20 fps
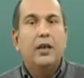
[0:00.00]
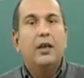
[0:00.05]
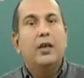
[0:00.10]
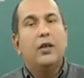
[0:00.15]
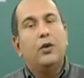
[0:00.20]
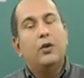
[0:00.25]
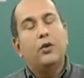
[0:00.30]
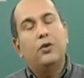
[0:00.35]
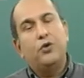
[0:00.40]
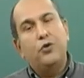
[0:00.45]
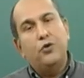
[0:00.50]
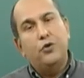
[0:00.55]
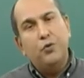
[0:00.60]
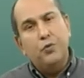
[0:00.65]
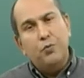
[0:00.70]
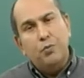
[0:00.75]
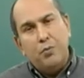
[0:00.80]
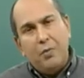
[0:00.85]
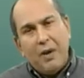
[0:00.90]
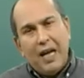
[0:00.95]
Look,
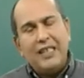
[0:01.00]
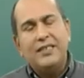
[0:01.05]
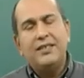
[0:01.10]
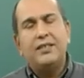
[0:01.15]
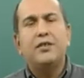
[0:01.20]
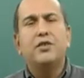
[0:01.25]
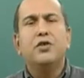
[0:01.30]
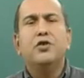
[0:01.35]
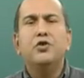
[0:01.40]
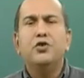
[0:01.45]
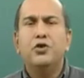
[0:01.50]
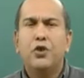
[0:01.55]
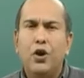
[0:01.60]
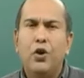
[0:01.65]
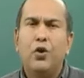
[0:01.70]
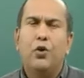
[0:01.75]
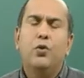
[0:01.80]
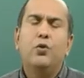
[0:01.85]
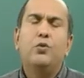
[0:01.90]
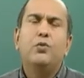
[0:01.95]
you must
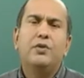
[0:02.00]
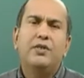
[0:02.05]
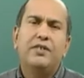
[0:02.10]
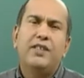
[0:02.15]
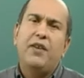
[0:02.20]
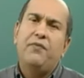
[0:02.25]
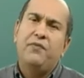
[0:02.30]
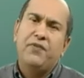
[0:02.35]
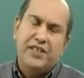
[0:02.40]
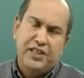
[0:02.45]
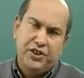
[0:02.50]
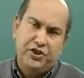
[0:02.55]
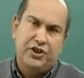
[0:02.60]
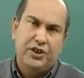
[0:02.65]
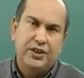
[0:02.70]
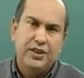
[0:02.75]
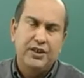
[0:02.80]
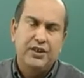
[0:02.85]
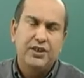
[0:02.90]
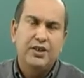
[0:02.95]
know
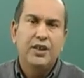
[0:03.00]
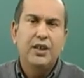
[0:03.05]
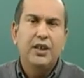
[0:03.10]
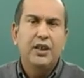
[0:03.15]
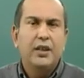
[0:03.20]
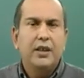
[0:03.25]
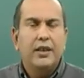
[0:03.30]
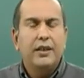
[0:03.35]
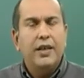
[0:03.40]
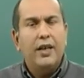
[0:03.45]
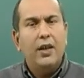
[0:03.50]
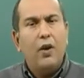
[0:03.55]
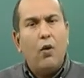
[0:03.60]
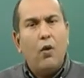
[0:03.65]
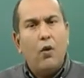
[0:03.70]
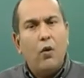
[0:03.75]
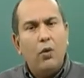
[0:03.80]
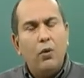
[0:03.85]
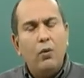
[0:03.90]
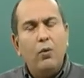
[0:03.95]
definitions. They
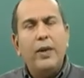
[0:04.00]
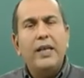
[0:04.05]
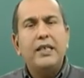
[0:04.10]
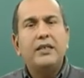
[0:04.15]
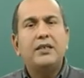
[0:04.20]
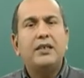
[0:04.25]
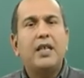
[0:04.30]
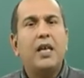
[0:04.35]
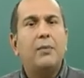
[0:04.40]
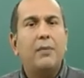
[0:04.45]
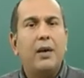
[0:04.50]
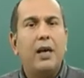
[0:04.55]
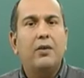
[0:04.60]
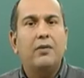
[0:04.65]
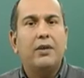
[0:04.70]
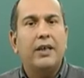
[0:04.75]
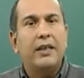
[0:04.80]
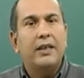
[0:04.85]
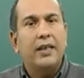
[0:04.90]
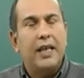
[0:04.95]
always come
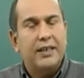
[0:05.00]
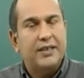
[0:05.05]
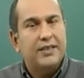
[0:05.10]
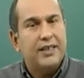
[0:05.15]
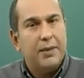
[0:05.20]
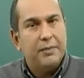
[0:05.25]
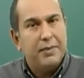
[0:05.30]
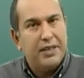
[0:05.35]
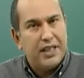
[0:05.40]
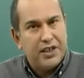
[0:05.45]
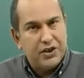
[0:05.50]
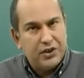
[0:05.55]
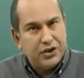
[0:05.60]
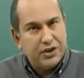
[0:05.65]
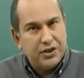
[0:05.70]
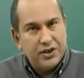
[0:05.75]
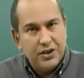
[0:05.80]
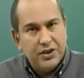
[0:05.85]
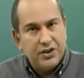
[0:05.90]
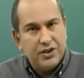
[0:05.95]
out in
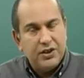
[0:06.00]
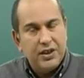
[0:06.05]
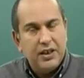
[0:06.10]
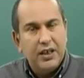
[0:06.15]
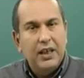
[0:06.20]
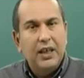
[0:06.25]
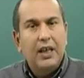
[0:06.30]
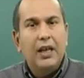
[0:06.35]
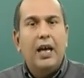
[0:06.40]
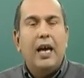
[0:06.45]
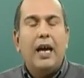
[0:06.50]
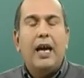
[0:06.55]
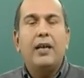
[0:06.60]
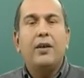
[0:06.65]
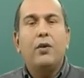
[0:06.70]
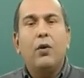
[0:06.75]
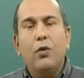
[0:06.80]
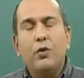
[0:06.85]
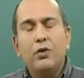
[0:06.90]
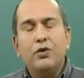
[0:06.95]
examinations, and
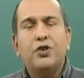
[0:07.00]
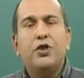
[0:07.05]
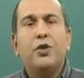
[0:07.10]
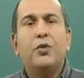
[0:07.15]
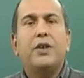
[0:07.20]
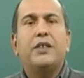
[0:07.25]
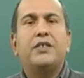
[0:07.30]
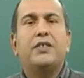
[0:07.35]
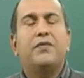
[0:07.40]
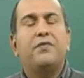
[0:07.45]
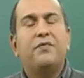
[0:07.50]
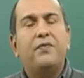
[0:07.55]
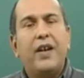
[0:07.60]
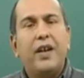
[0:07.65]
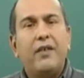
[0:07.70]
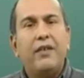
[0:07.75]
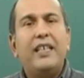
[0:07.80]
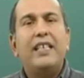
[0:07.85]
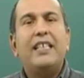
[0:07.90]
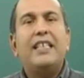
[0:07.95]
also it's a
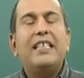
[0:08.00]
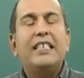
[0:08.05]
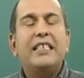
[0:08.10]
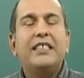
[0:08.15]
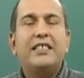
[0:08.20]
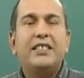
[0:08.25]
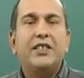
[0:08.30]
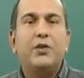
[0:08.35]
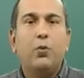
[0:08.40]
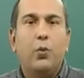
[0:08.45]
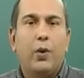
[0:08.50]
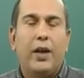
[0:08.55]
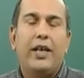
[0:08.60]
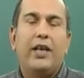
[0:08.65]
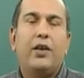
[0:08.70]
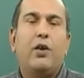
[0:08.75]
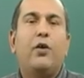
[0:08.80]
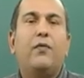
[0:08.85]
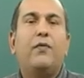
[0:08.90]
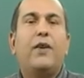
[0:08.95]
very easy
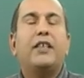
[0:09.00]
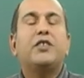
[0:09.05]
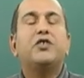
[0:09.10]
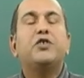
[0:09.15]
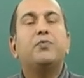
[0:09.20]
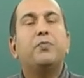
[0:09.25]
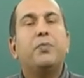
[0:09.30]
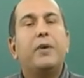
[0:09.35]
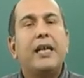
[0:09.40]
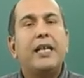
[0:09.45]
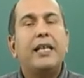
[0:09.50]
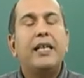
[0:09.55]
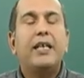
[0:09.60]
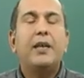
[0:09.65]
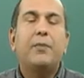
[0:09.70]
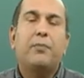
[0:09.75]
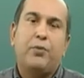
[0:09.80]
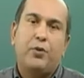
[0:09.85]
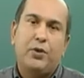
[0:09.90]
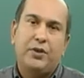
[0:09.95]
way of explaining
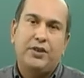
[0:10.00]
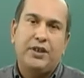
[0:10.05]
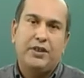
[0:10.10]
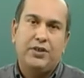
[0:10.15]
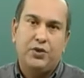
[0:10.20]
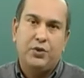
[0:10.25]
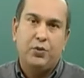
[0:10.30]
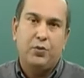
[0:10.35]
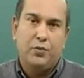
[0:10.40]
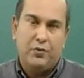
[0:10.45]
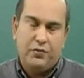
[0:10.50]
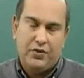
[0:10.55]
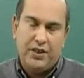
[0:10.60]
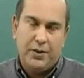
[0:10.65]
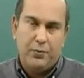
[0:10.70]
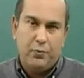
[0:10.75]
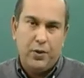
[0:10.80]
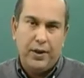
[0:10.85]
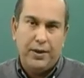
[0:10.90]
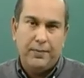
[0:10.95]
a process to
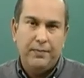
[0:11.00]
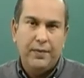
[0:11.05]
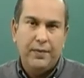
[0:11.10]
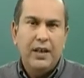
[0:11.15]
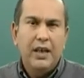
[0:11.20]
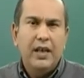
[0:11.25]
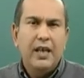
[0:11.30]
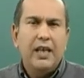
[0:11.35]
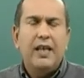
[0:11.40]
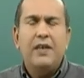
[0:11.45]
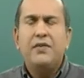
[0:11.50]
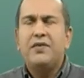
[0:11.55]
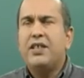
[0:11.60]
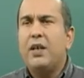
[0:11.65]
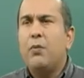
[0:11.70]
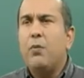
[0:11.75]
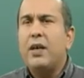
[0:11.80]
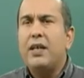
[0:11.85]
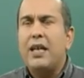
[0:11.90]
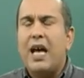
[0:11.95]
someone. If
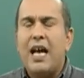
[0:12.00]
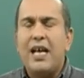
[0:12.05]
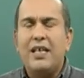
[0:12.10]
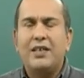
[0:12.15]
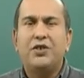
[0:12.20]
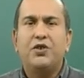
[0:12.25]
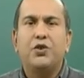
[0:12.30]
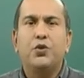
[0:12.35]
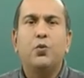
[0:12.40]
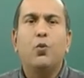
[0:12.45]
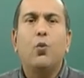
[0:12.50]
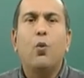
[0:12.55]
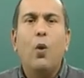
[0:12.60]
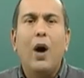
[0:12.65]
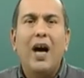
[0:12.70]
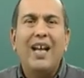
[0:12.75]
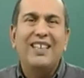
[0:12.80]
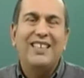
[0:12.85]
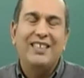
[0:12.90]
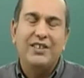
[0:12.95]
someone asked you
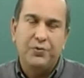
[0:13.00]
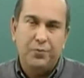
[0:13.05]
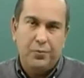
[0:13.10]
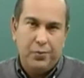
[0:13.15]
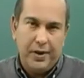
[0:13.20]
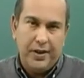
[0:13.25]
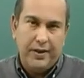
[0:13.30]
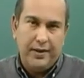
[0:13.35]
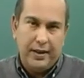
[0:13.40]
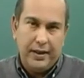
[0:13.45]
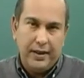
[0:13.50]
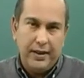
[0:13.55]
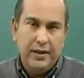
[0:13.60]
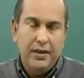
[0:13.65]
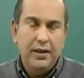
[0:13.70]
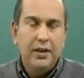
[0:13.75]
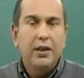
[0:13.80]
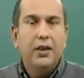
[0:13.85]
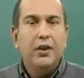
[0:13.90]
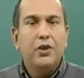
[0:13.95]
what is breathing,
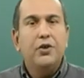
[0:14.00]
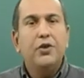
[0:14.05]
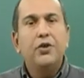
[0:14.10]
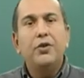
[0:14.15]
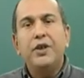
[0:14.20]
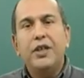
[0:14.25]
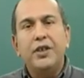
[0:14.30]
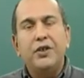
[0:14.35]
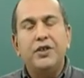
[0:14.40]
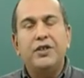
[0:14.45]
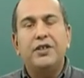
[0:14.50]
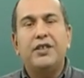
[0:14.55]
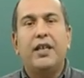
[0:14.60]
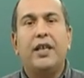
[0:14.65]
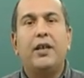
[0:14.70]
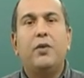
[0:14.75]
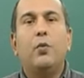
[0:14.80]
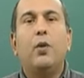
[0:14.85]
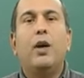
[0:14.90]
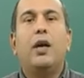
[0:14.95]
you need to
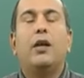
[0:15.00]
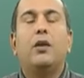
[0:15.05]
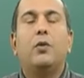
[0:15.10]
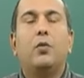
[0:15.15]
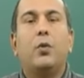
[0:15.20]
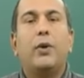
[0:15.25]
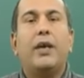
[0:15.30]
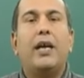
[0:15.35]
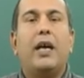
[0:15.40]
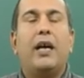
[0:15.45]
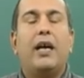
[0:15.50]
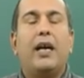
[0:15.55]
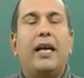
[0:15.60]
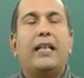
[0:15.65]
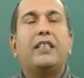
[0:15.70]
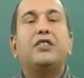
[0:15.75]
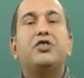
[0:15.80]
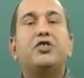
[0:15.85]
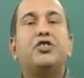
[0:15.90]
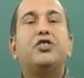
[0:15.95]
say, well, we are
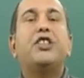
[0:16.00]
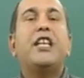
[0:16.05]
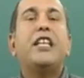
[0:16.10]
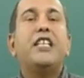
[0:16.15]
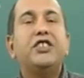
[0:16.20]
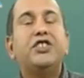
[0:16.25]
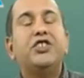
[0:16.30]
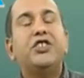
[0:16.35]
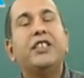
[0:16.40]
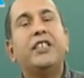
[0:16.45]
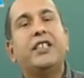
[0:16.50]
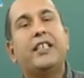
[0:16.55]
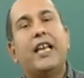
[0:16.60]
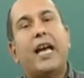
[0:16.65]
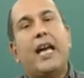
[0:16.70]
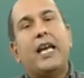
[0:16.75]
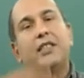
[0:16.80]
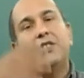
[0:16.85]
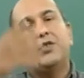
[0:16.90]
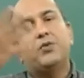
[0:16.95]
exchanging
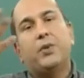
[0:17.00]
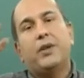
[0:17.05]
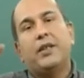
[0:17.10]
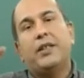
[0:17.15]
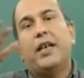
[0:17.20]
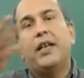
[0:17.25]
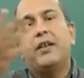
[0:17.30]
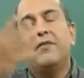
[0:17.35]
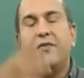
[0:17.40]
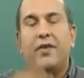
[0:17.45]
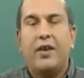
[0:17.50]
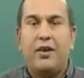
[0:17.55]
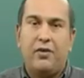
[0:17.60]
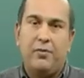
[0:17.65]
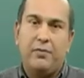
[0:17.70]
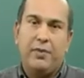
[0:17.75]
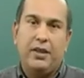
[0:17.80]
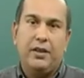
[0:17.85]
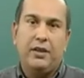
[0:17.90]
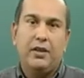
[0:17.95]
gas with the
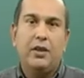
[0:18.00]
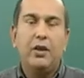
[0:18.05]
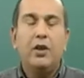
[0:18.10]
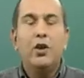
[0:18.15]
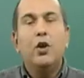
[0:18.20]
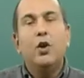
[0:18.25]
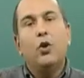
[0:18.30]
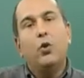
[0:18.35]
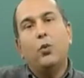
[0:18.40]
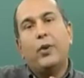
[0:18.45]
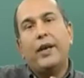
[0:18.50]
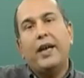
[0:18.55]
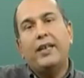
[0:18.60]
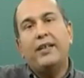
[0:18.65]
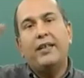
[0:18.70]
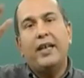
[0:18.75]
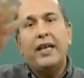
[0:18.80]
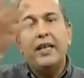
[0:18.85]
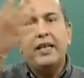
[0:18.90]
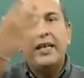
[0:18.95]
environment. We are
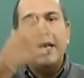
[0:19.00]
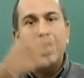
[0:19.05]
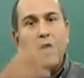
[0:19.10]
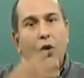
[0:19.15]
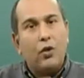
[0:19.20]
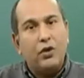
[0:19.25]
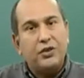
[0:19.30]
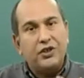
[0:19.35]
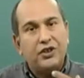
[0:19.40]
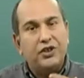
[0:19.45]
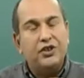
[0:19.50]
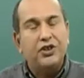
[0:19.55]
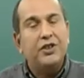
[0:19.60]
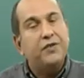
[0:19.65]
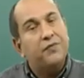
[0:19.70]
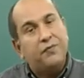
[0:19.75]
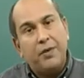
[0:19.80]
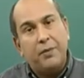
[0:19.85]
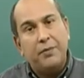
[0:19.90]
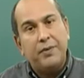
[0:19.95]
taking
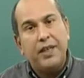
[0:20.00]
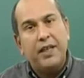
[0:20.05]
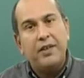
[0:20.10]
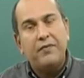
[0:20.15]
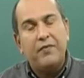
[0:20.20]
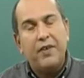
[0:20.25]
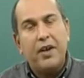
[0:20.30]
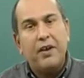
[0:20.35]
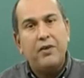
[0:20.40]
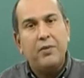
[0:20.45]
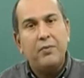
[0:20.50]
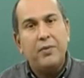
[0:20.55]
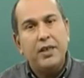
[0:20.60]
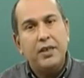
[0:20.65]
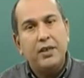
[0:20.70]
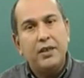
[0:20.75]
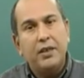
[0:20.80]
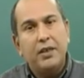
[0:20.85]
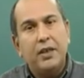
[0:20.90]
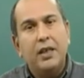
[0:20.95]
oxygen from the
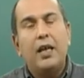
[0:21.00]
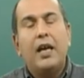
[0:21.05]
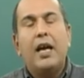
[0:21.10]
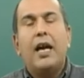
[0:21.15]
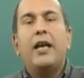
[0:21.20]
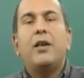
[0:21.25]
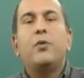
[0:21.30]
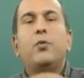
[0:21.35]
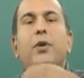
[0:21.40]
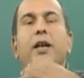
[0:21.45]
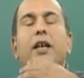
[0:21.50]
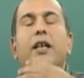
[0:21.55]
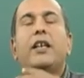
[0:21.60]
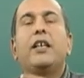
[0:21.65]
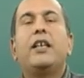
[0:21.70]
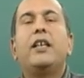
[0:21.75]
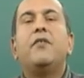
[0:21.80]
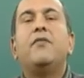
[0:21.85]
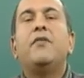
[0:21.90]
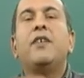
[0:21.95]
environment and we are
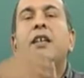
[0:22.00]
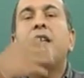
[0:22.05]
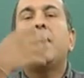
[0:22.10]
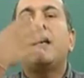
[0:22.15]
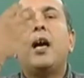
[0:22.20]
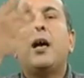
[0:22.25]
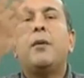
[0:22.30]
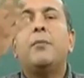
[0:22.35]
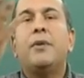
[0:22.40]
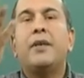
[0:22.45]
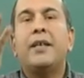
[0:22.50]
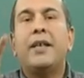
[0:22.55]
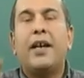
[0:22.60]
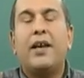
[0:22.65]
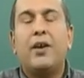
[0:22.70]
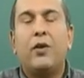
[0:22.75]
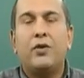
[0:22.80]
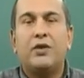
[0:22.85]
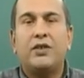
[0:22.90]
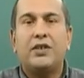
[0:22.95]
giving carbon
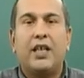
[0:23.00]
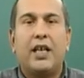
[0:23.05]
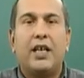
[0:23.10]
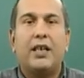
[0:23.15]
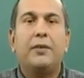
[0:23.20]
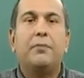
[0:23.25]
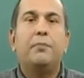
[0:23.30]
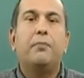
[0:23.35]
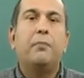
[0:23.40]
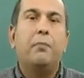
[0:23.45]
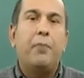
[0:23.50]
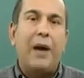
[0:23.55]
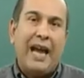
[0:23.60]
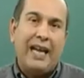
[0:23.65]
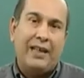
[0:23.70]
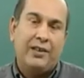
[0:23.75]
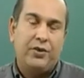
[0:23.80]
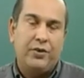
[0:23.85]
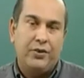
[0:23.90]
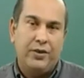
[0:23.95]
dioxide
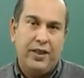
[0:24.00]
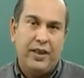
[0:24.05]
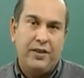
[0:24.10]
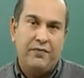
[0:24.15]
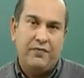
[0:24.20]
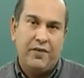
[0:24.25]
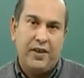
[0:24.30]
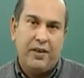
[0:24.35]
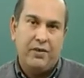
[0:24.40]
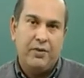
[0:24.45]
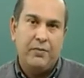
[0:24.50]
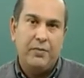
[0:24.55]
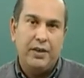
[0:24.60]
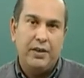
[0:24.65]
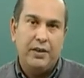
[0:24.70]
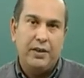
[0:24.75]
back to the environment.